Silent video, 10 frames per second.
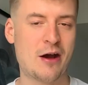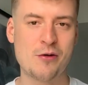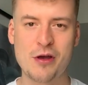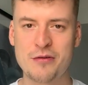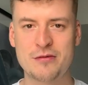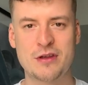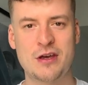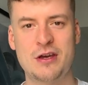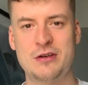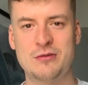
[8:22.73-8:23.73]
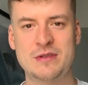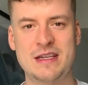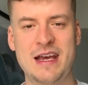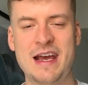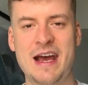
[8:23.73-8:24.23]
I'll go through the hurdles
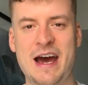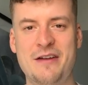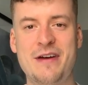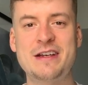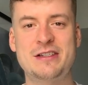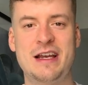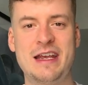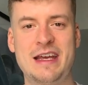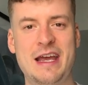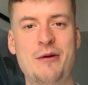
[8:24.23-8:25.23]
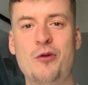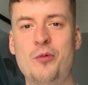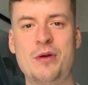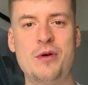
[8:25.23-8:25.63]
and eventually it will all be